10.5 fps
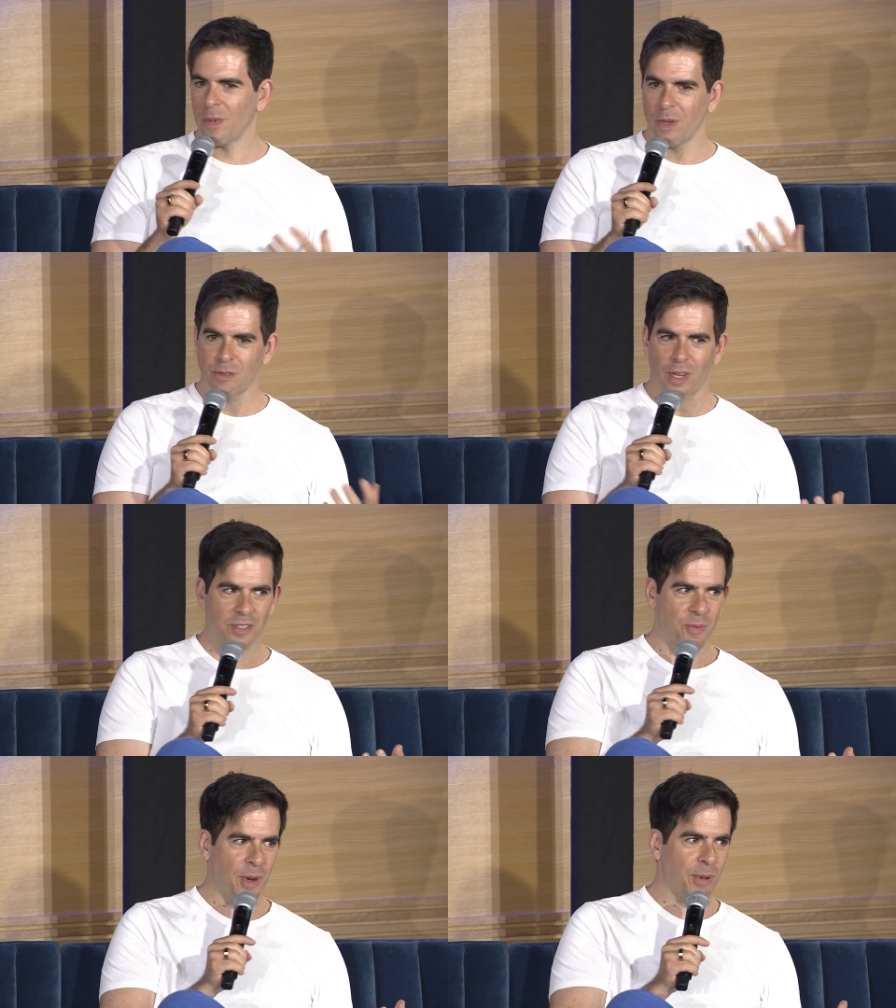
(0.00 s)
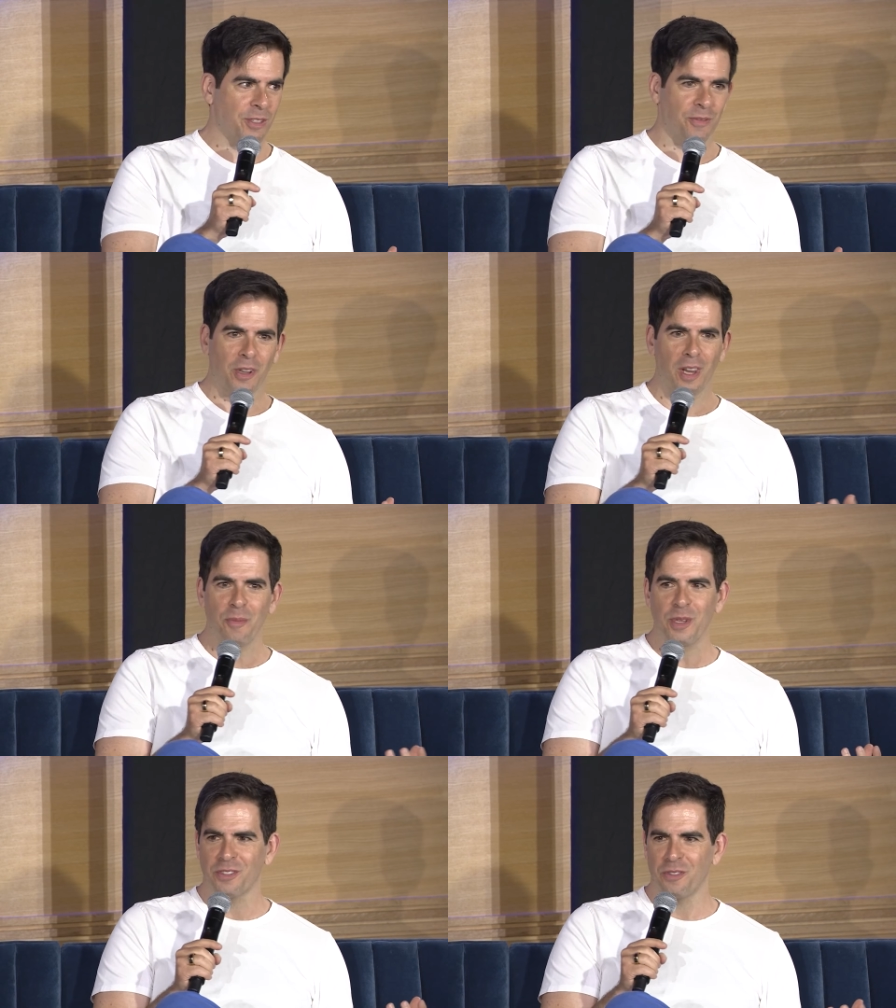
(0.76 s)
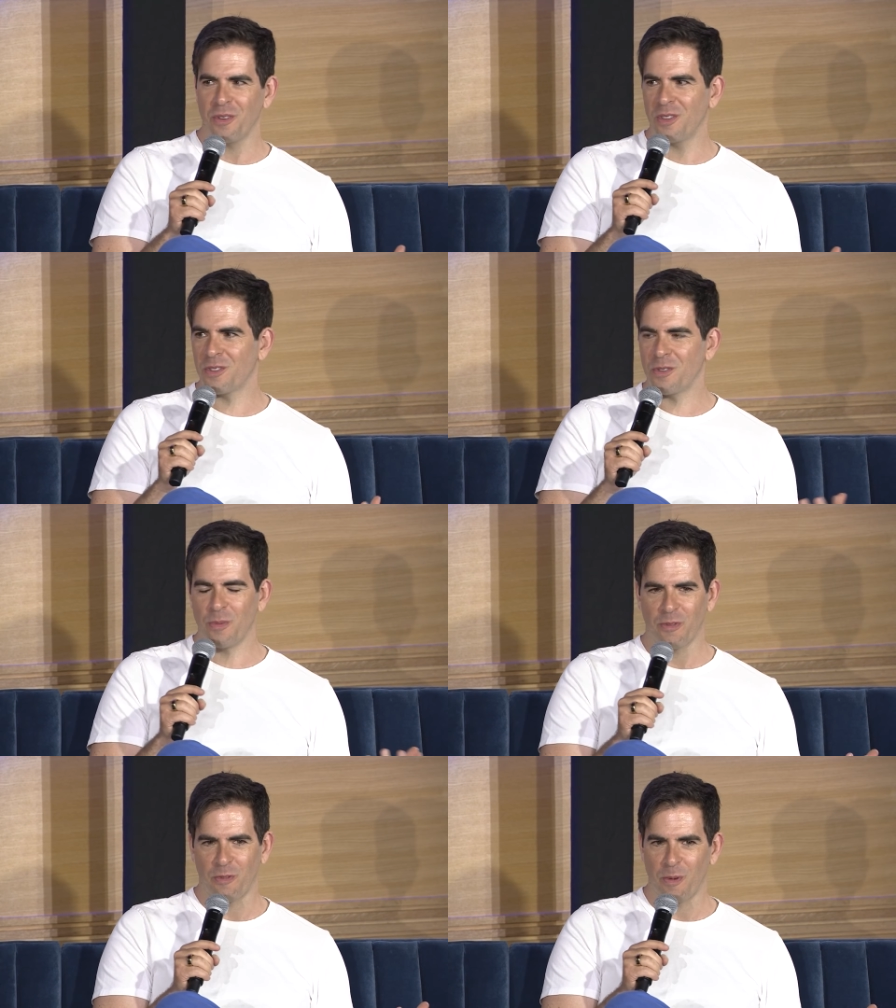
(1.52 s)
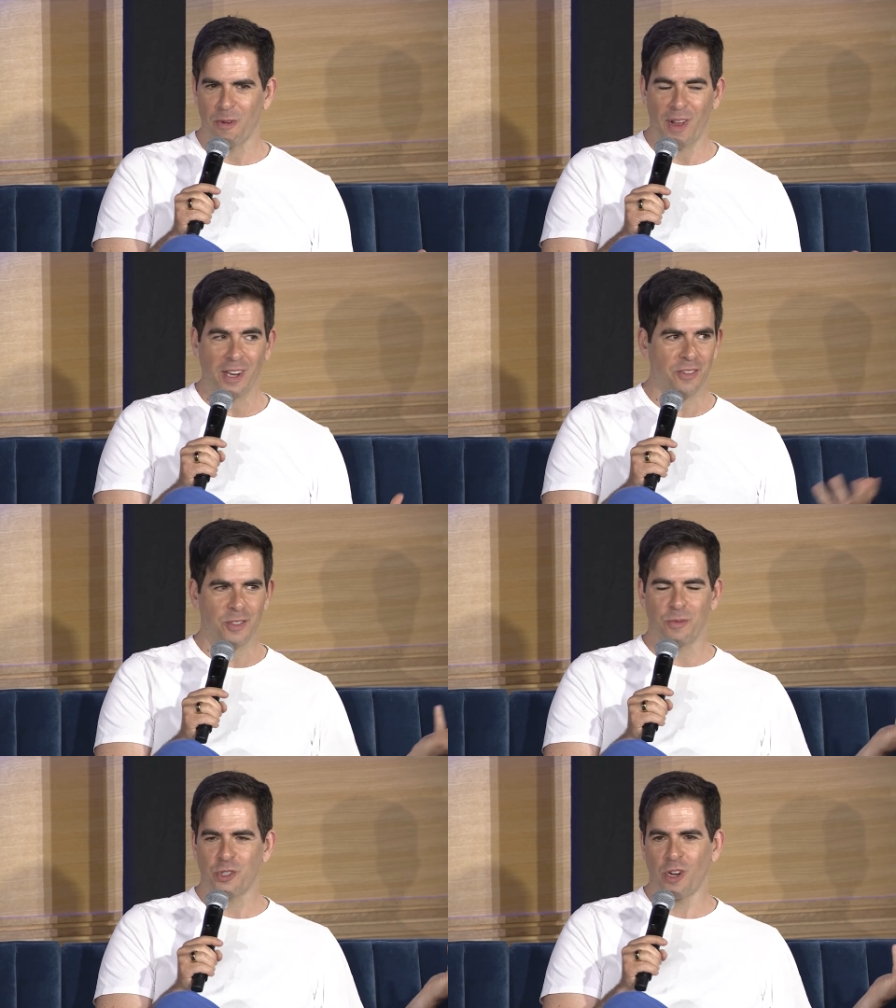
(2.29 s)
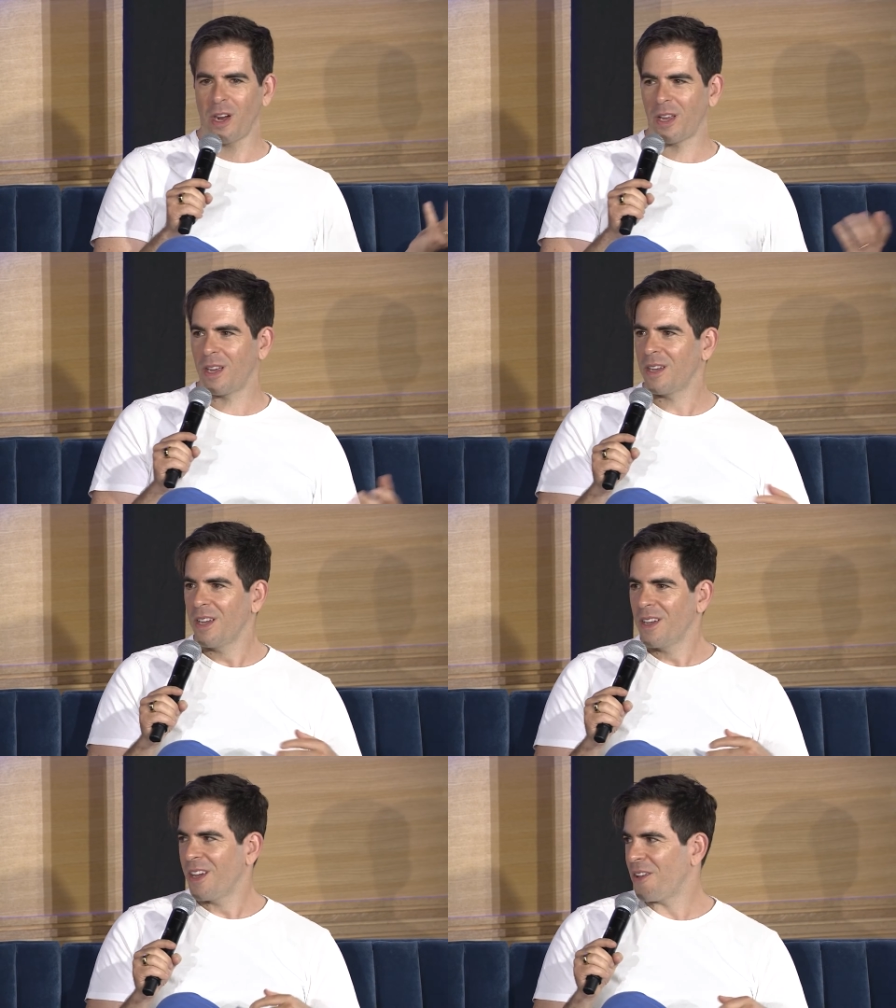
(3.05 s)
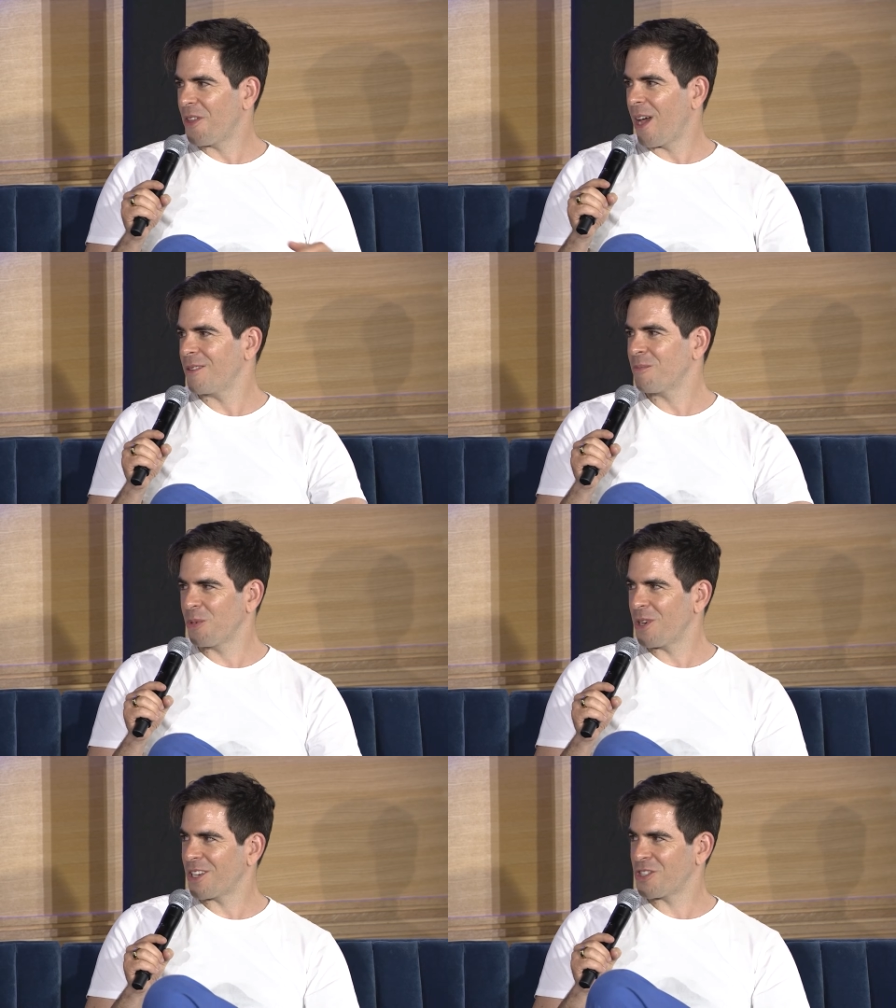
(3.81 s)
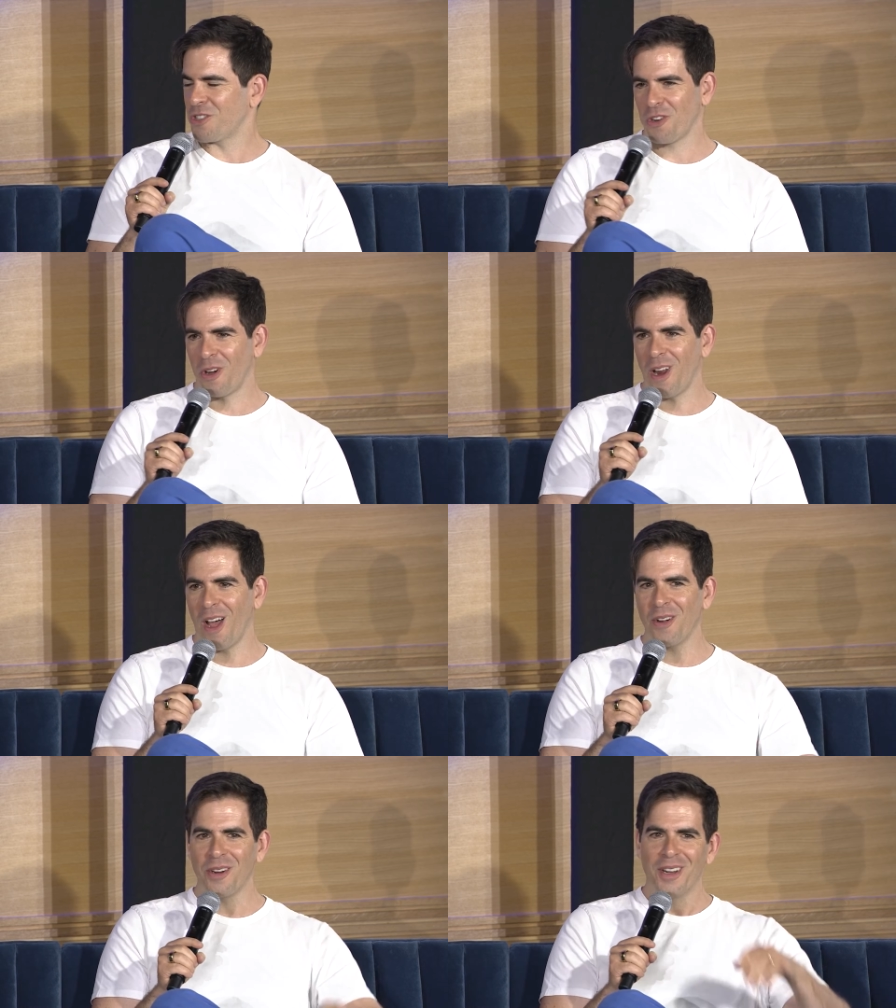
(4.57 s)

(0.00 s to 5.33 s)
It was actually about a bunch of Columbia students do performative activism. Shocking how that prediction turned out.